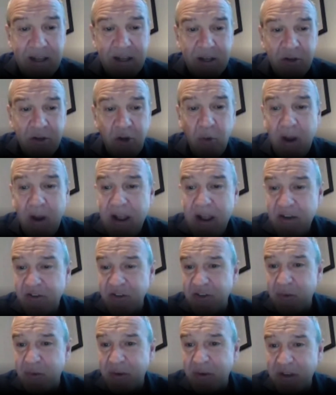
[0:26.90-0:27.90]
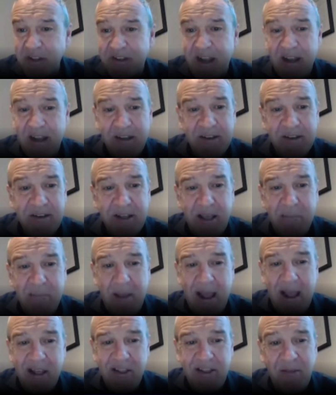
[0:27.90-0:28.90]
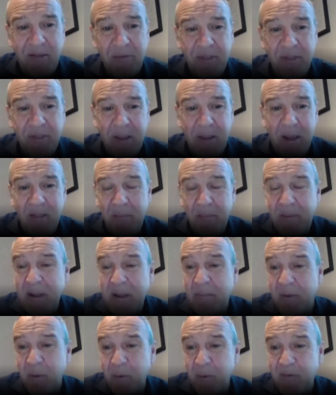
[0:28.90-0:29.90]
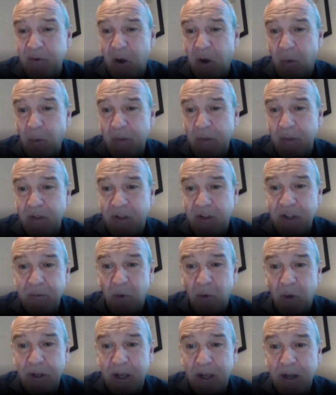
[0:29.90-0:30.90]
great just to understand something about the people that we've got with us this morning.